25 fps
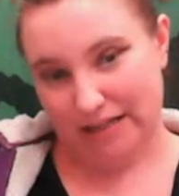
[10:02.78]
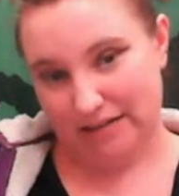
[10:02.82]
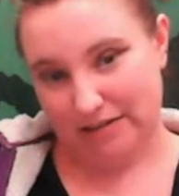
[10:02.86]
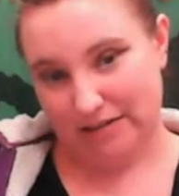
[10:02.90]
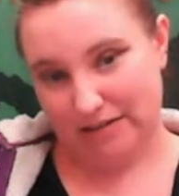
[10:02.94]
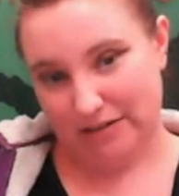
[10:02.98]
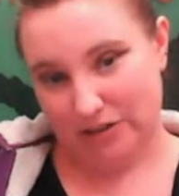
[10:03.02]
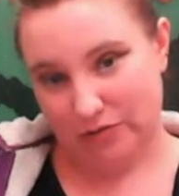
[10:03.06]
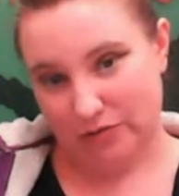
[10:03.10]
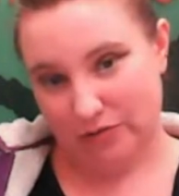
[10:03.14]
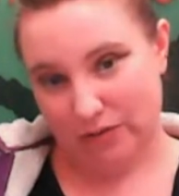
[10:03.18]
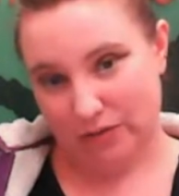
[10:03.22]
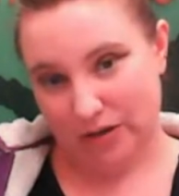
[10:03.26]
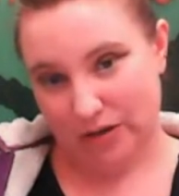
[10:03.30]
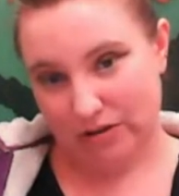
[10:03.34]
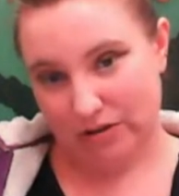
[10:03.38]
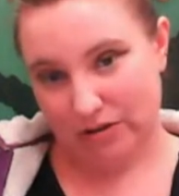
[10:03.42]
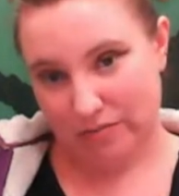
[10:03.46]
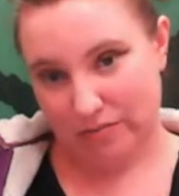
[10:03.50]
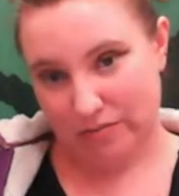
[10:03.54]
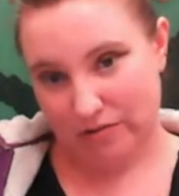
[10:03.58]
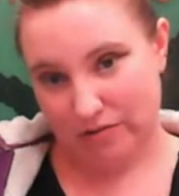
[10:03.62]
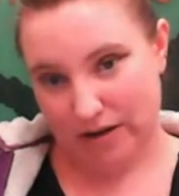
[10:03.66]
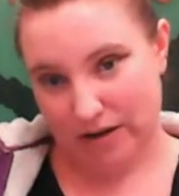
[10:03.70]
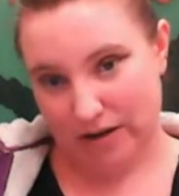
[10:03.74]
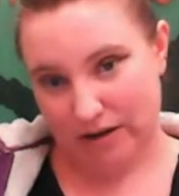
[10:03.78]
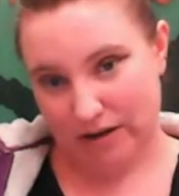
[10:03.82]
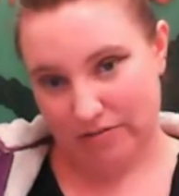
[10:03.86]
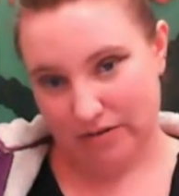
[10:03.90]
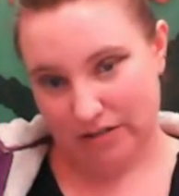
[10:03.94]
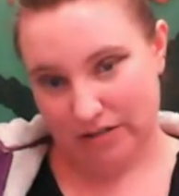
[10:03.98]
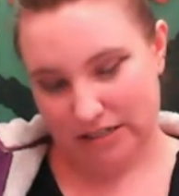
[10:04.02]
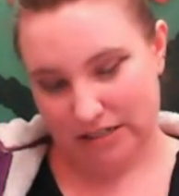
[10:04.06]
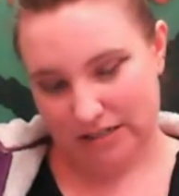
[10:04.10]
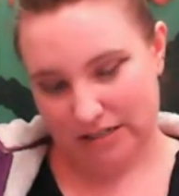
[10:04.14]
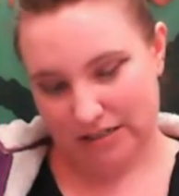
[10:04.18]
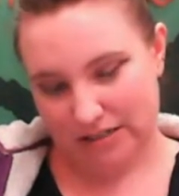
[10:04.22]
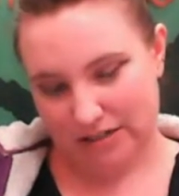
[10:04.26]
Can you wiggle them around?
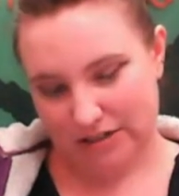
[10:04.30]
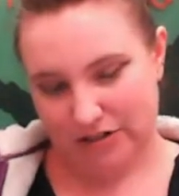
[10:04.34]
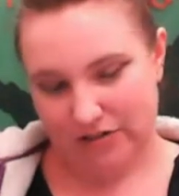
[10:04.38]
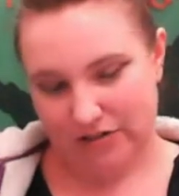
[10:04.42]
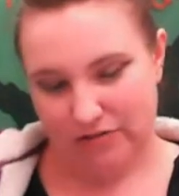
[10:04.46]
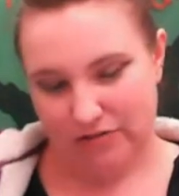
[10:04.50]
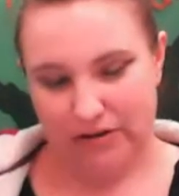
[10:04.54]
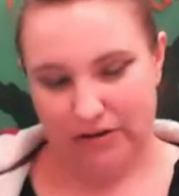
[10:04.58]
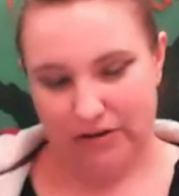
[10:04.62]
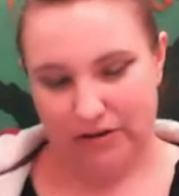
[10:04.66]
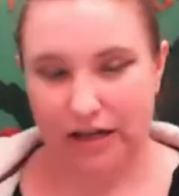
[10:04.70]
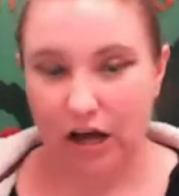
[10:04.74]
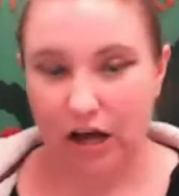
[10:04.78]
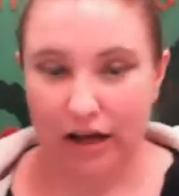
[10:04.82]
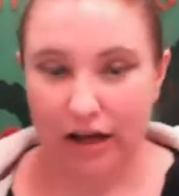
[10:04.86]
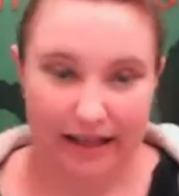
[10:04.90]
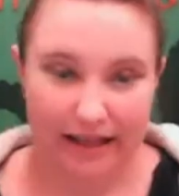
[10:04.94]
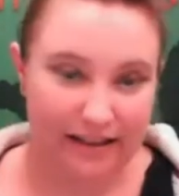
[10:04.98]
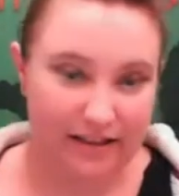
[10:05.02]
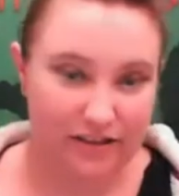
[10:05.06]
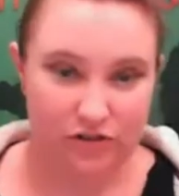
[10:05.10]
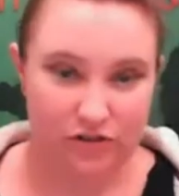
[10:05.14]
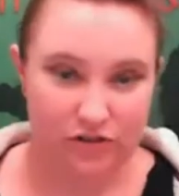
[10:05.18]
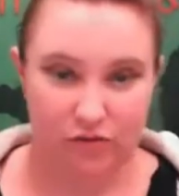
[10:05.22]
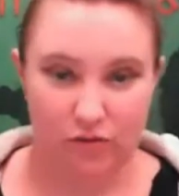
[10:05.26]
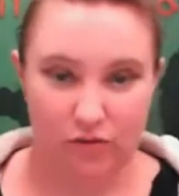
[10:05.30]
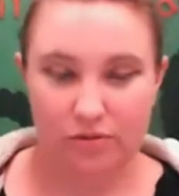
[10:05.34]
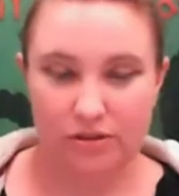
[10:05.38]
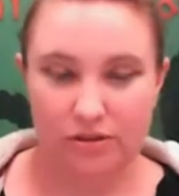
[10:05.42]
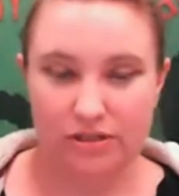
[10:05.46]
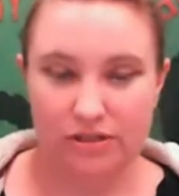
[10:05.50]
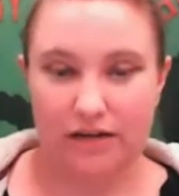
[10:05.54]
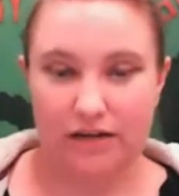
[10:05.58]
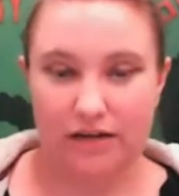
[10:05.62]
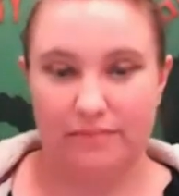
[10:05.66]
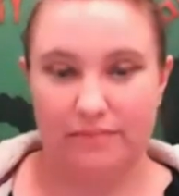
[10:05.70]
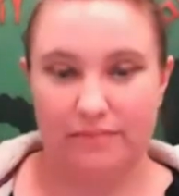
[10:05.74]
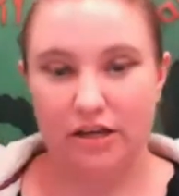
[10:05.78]
Are you ready? Okay, let's do one more
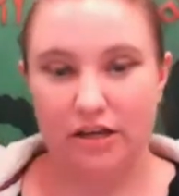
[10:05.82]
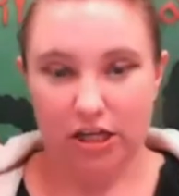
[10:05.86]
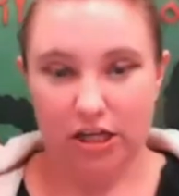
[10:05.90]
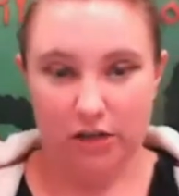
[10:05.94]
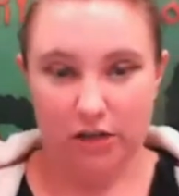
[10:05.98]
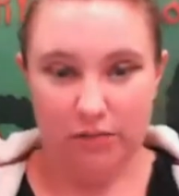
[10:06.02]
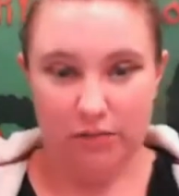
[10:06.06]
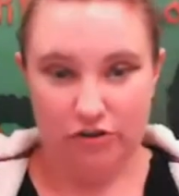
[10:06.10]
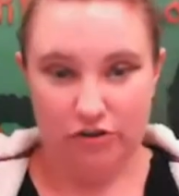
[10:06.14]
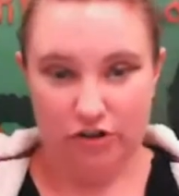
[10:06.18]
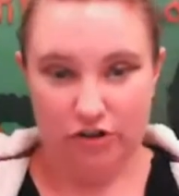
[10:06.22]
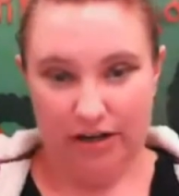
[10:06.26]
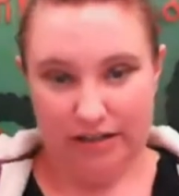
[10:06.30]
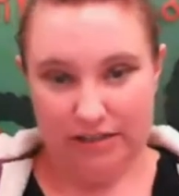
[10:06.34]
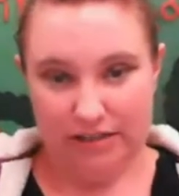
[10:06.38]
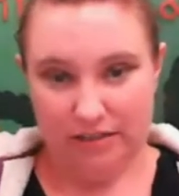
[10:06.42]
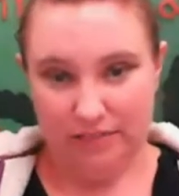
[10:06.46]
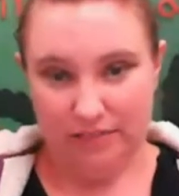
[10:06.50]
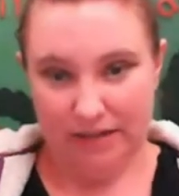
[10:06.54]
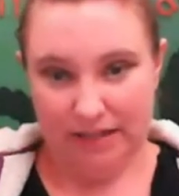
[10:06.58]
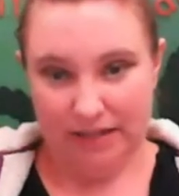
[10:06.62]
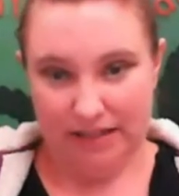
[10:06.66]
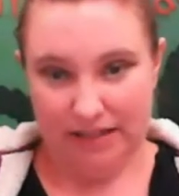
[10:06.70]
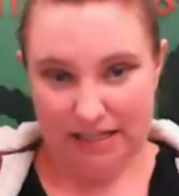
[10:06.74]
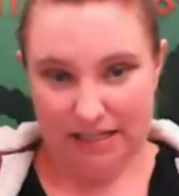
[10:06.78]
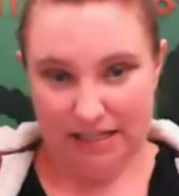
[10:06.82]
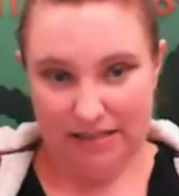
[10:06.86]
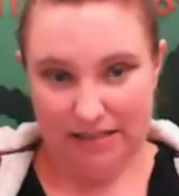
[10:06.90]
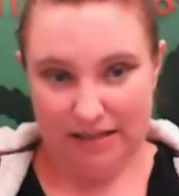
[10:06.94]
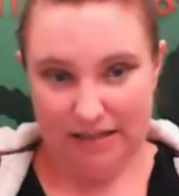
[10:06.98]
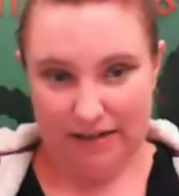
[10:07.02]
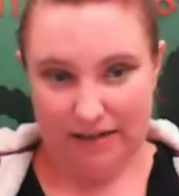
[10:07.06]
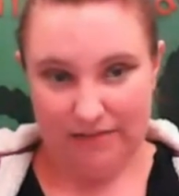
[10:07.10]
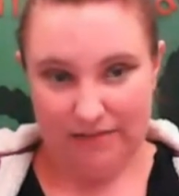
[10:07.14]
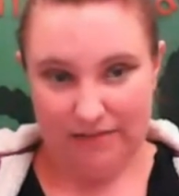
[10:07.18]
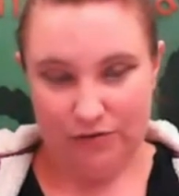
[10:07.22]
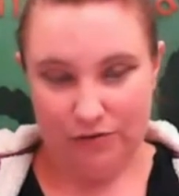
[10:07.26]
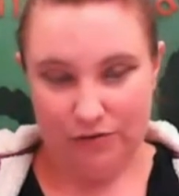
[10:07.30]
time. Put your hands up like this,
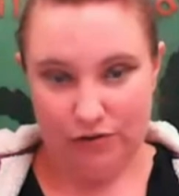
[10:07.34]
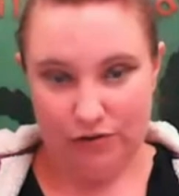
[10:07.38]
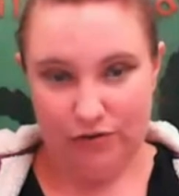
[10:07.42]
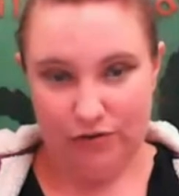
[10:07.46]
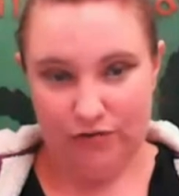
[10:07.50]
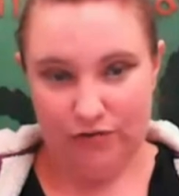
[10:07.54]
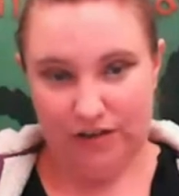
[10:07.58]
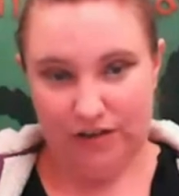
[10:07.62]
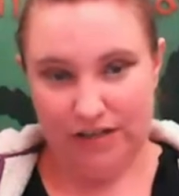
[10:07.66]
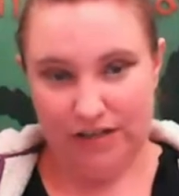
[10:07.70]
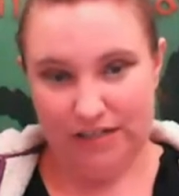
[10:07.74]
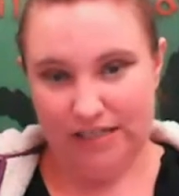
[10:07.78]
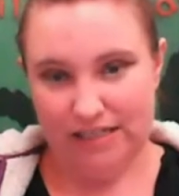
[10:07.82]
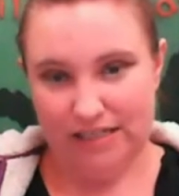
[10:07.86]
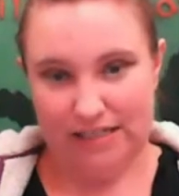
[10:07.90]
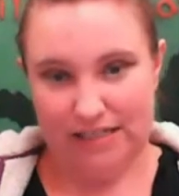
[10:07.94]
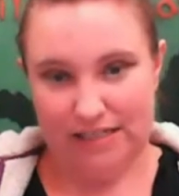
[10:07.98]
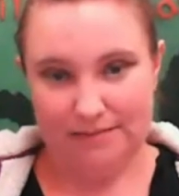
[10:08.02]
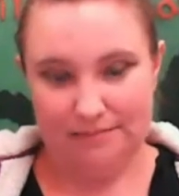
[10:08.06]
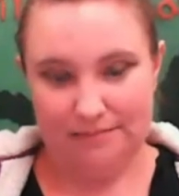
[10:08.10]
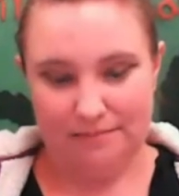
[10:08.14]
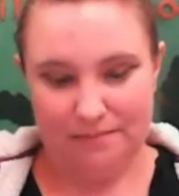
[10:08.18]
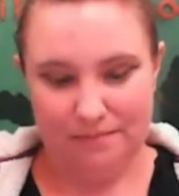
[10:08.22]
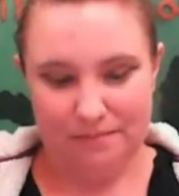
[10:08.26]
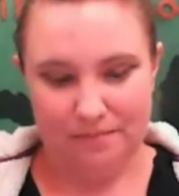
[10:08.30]
like two fists.